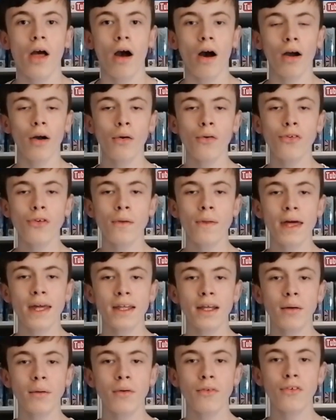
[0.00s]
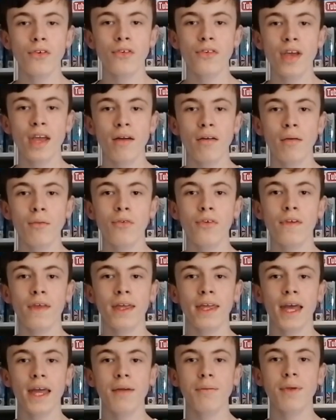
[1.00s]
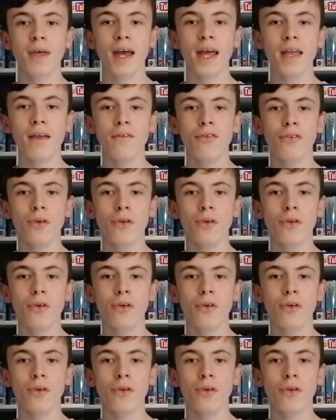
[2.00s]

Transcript: I also then go on to Durham to the game cave,